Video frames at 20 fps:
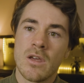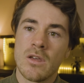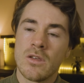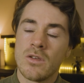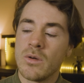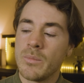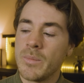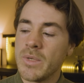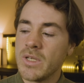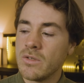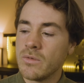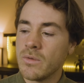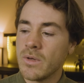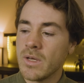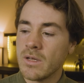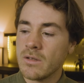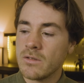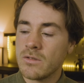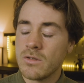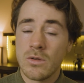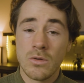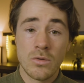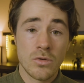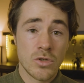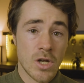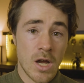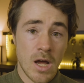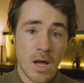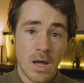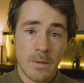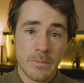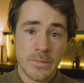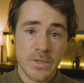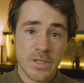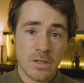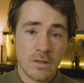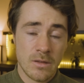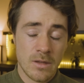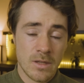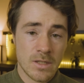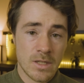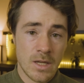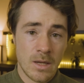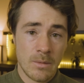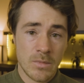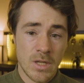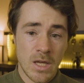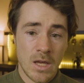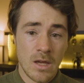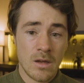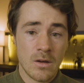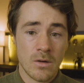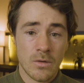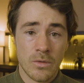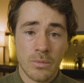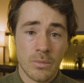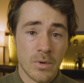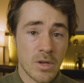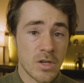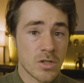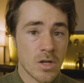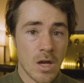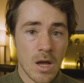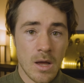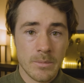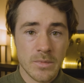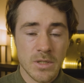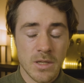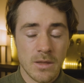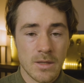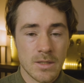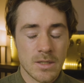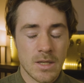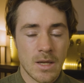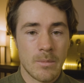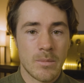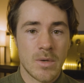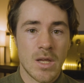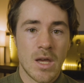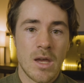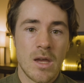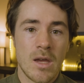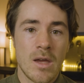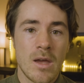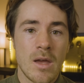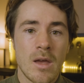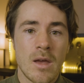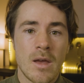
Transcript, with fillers: you'll be doing two jobs in the same day or three jobs in the same day.